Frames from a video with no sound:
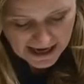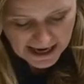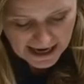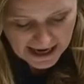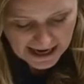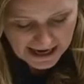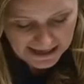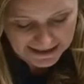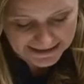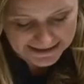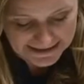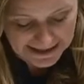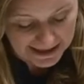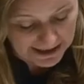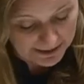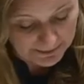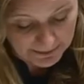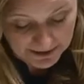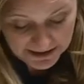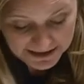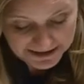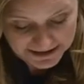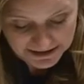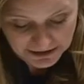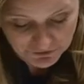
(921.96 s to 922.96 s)
And I
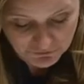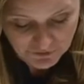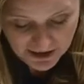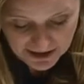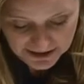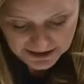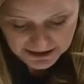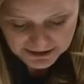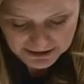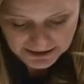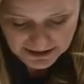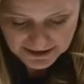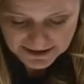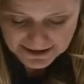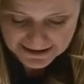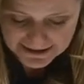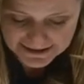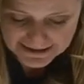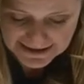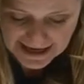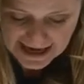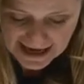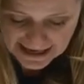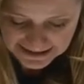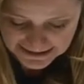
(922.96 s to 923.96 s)
personally
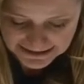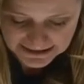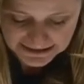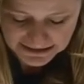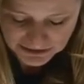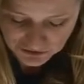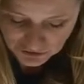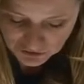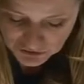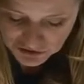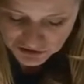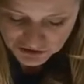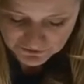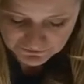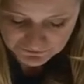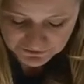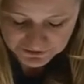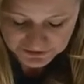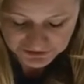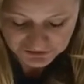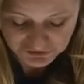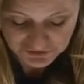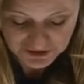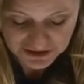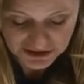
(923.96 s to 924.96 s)
recognise and acknowledge the
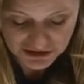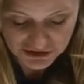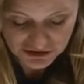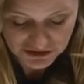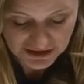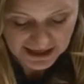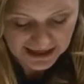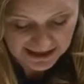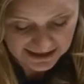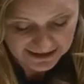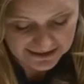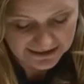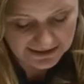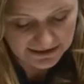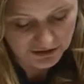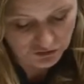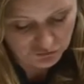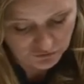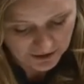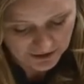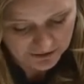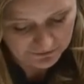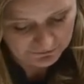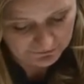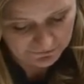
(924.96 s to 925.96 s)
frustration and
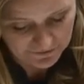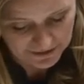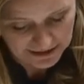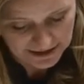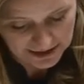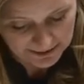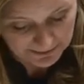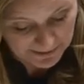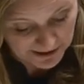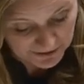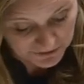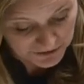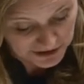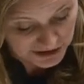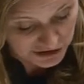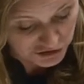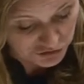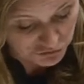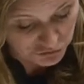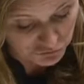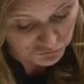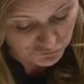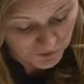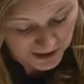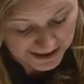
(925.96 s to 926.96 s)
strength of feeling about the
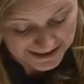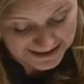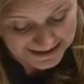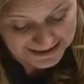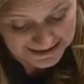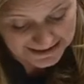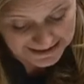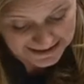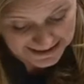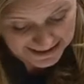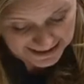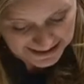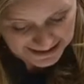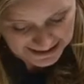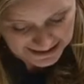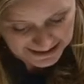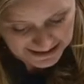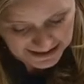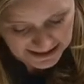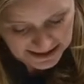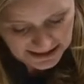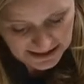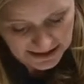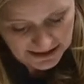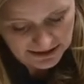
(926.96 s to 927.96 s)
issues raised today.
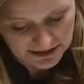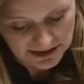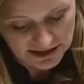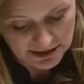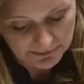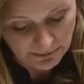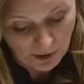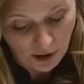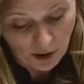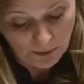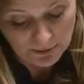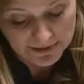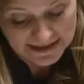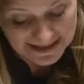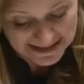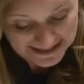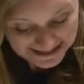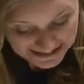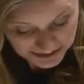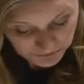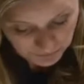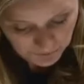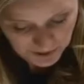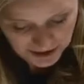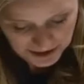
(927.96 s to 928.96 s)
The Department
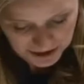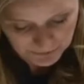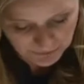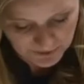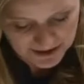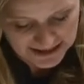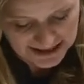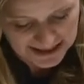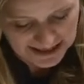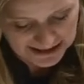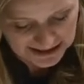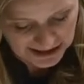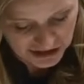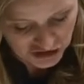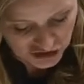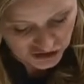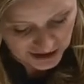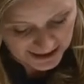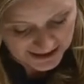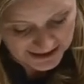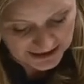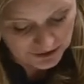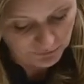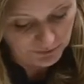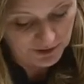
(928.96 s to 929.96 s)
is working with the
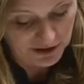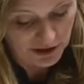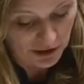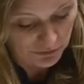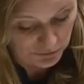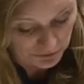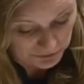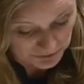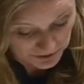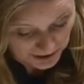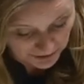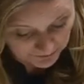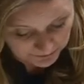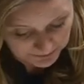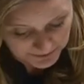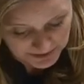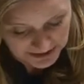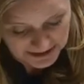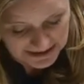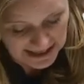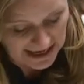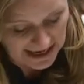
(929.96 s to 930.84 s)
NHS, with local government